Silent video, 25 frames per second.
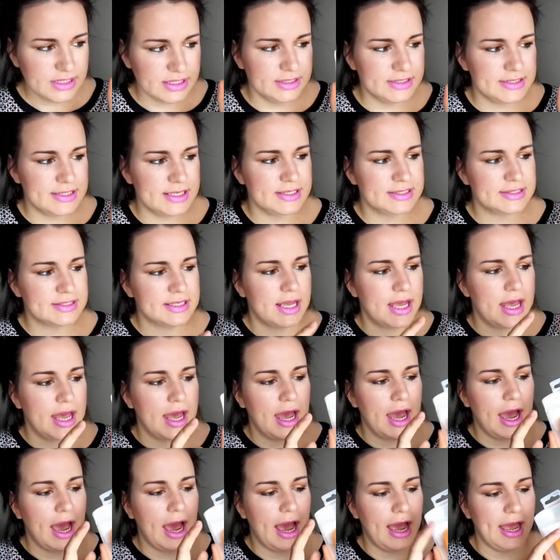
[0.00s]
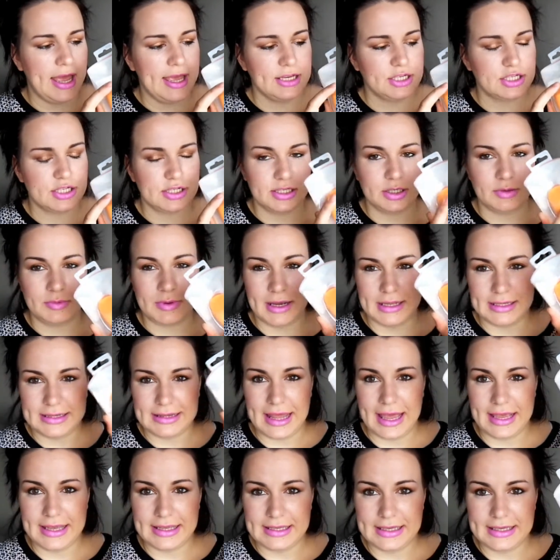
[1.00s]
It is. I actually quite
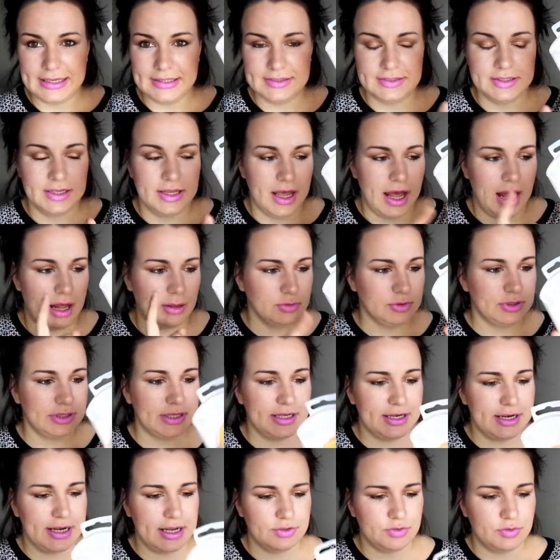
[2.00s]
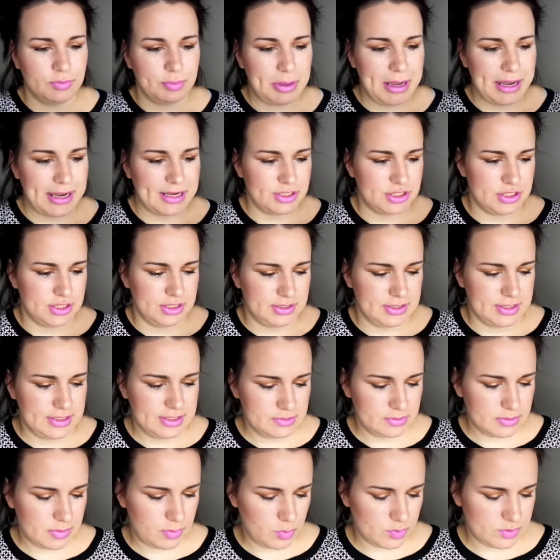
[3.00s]
like it. I'm gonna get it out of the packaging.
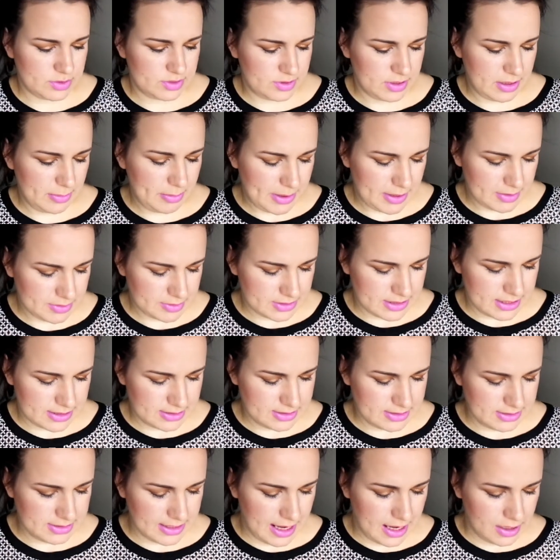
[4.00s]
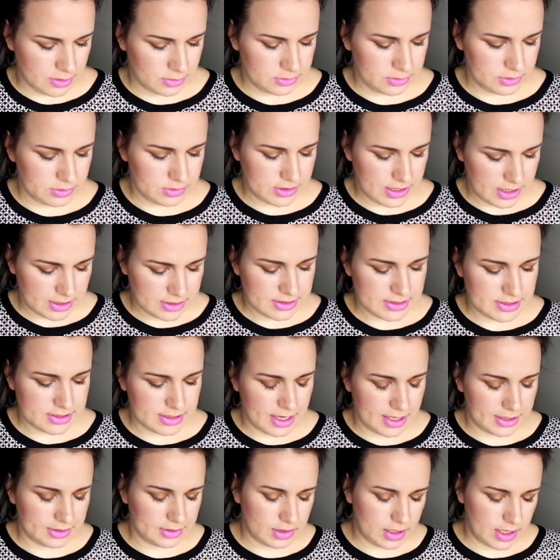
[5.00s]
This one was
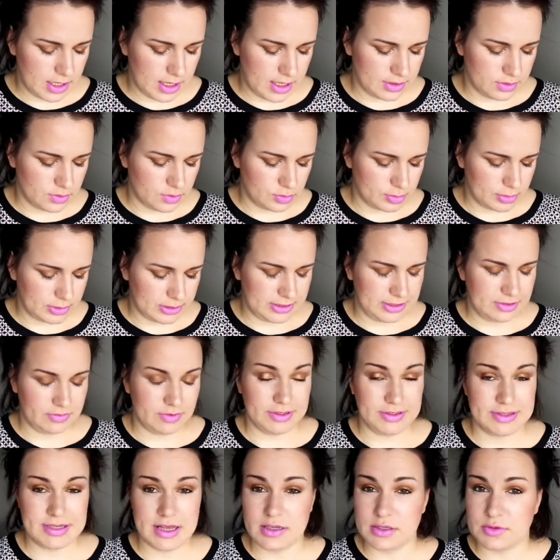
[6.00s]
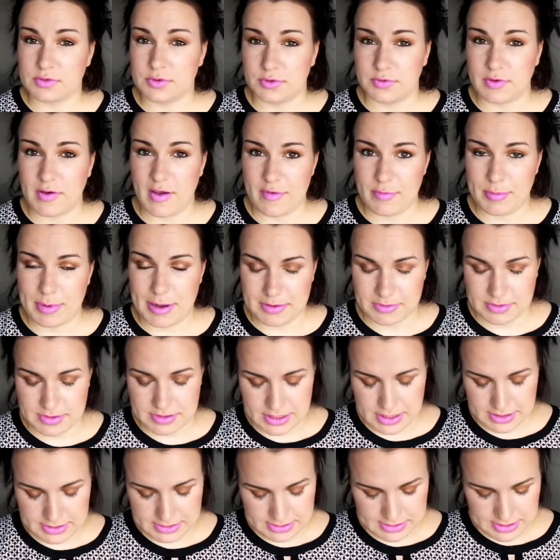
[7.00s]
£3.99 and normally it retails for
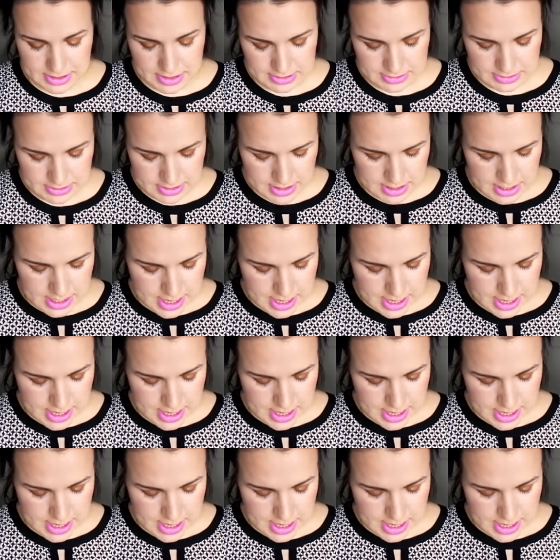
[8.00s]
£5.99.